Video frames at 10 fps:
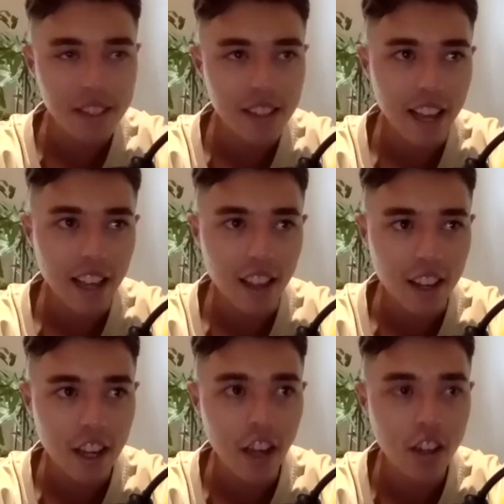say,
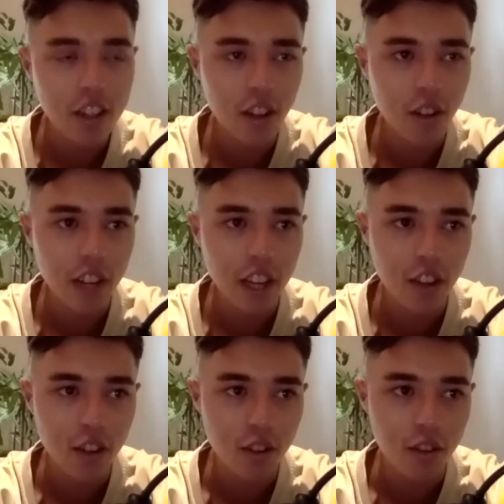like, you can tell that
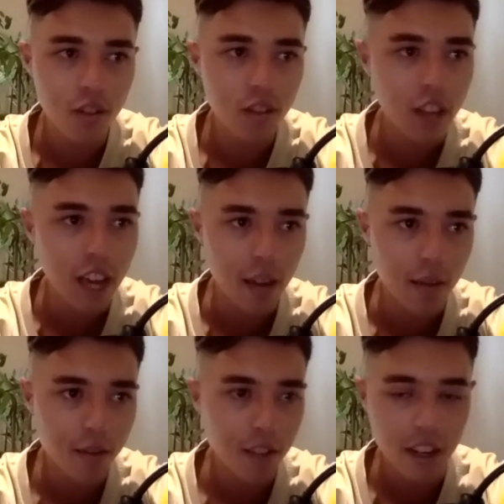you keep
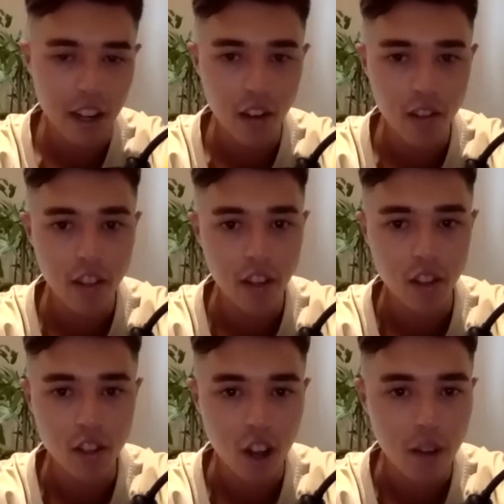fit and healthy all
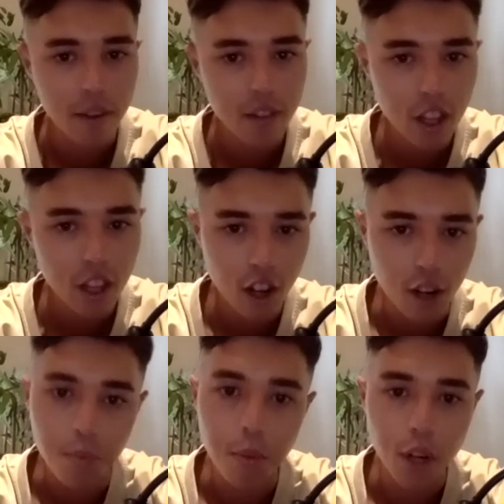the time, even though you
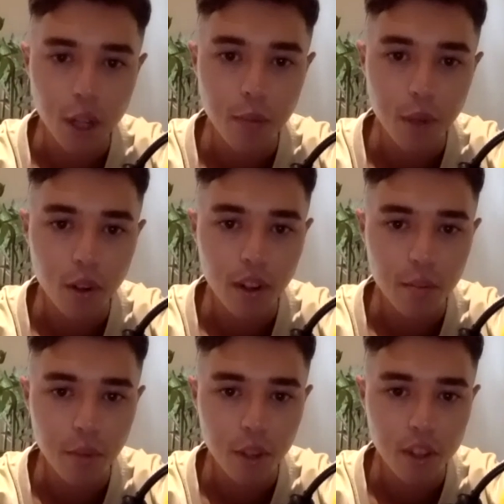don't bodybuild
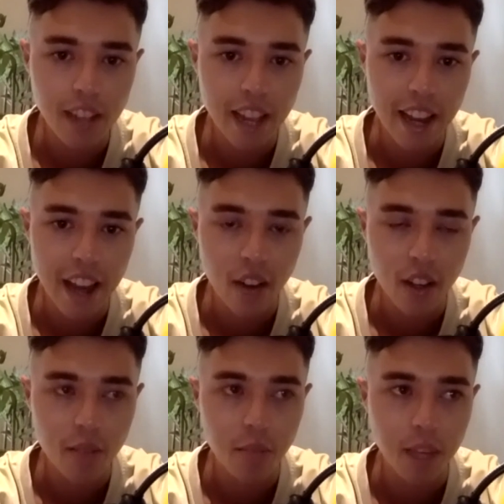per se now and
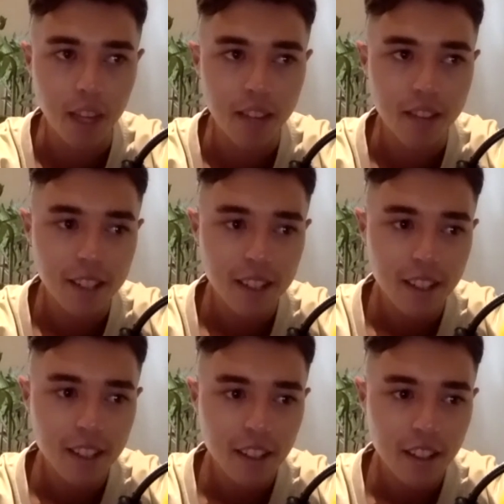compete,
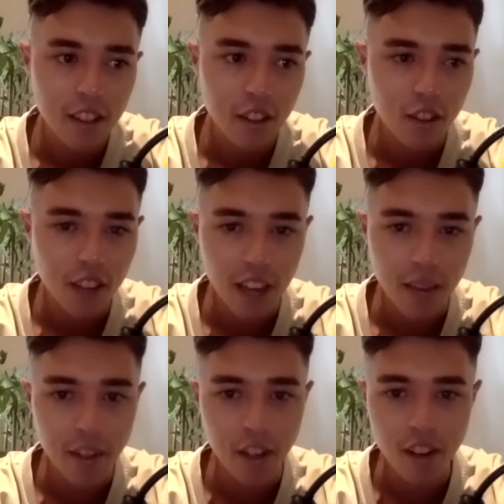you
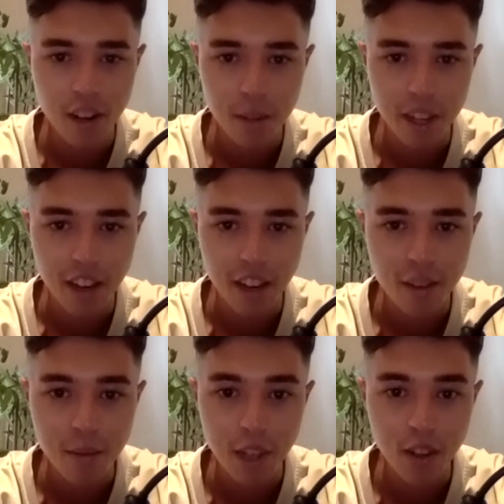keep incredibly healthy.
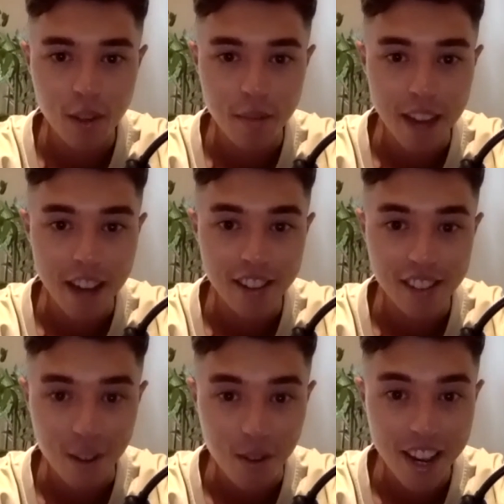But looking back, I was
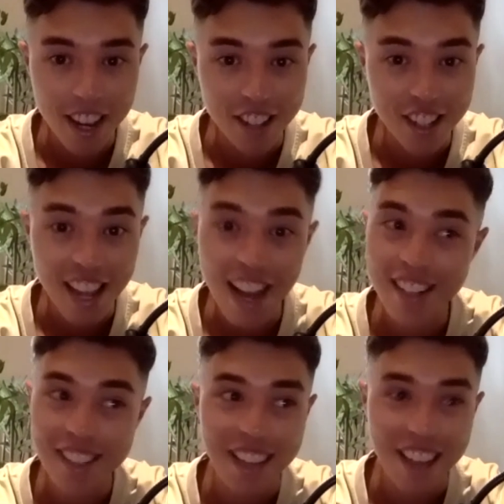like, wow, she
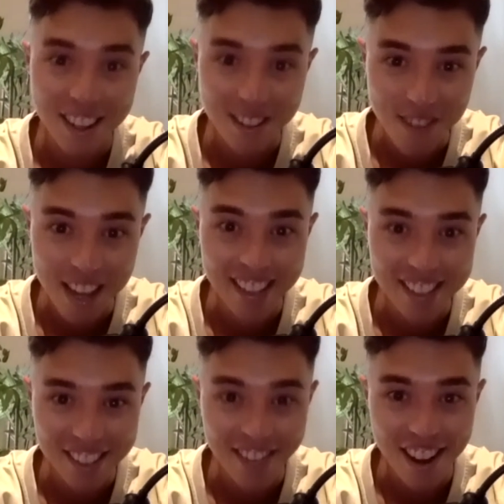actually had an
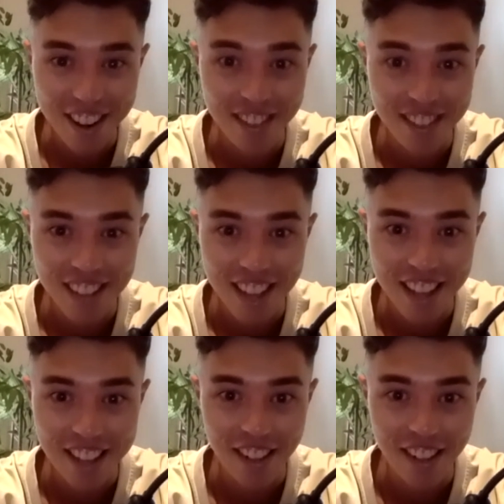amazing crack on
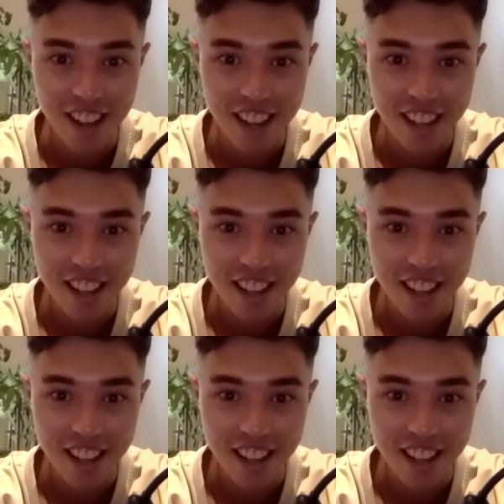stage. Like,